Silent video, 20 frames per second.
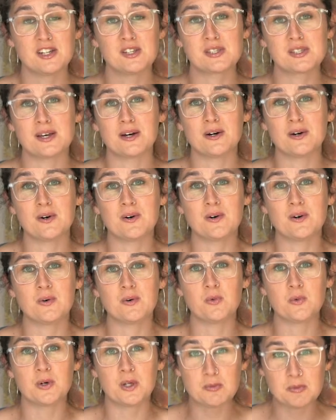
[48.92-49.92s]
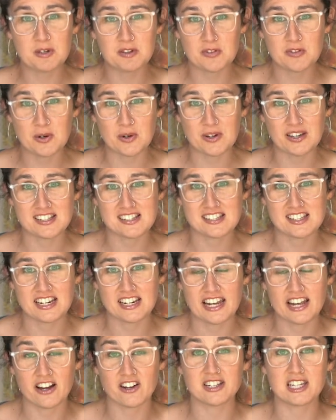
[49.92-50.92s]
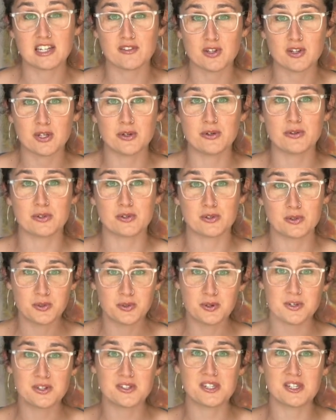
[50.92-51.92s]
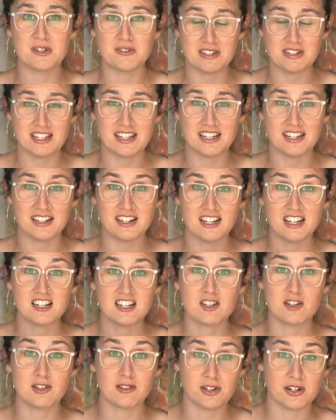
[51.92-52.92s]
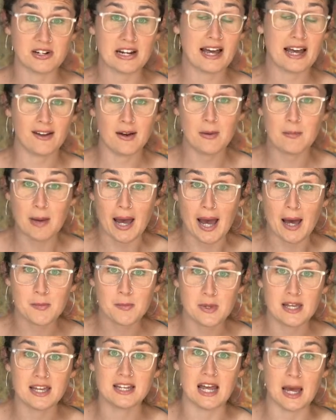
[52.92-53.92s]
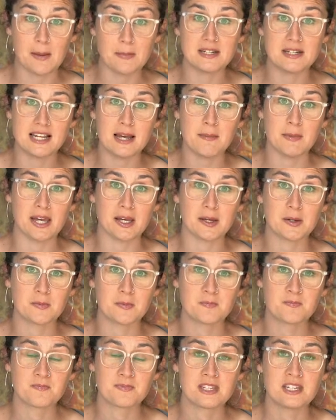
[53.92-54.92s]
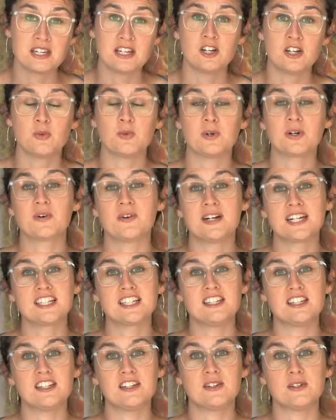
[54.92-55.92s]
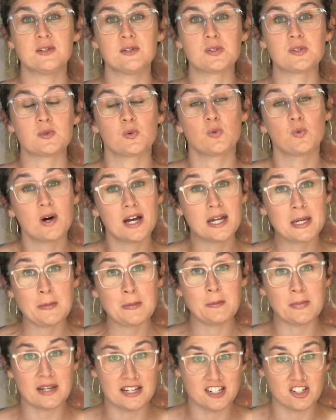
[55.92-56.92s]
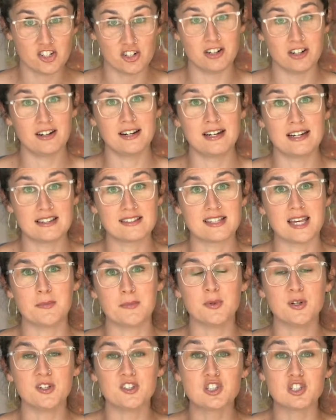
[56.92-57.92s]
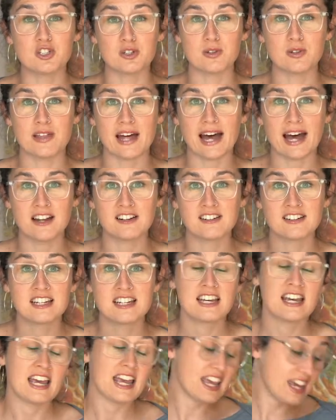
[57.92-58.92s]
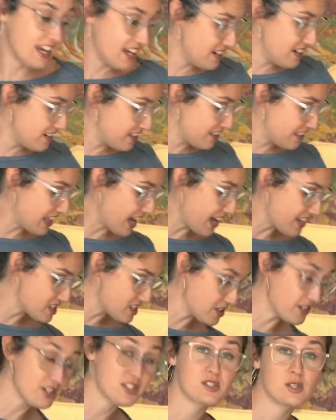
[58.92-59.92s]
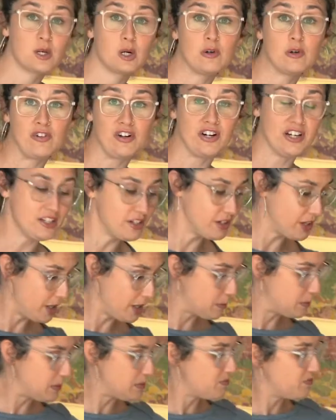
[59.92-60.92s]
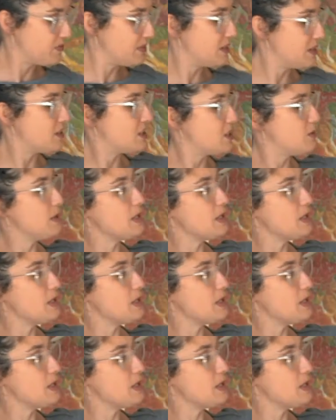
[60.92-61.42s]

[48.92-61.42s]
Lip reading: So we'll be focused today on giving you the tools you need to learn how to map an epidemic. We're going to use one major example to do that, and that starts over in Europe. To